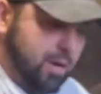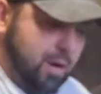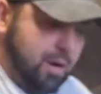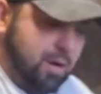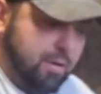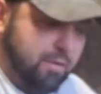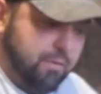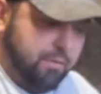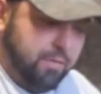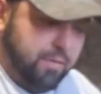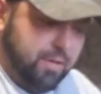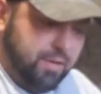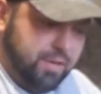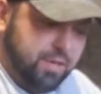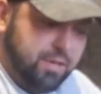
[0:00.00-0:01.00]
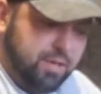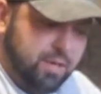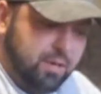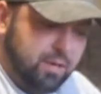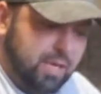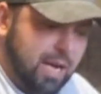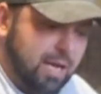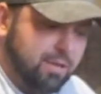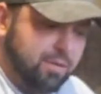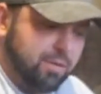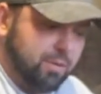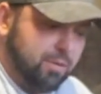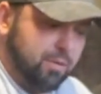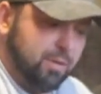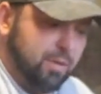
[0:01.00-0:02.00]
of the center
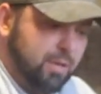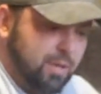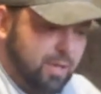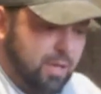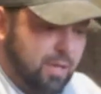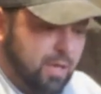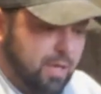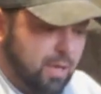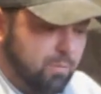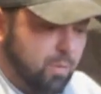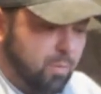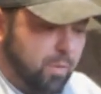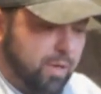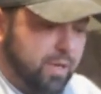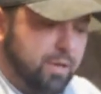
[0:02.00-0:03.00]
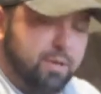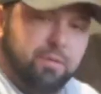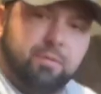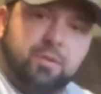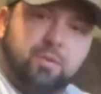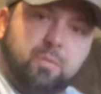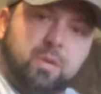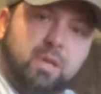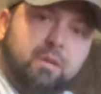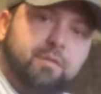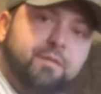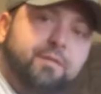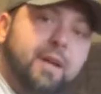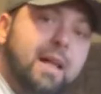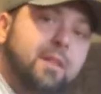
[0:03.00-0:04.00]
console. And what we're going to do is we're going to
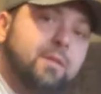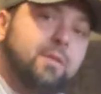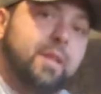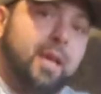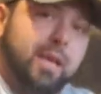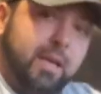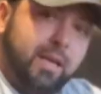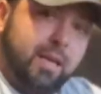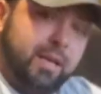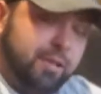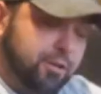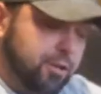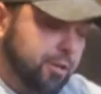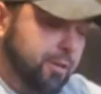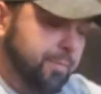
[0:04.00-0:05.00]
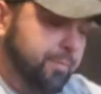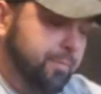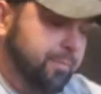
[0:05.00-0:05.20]
follow that edge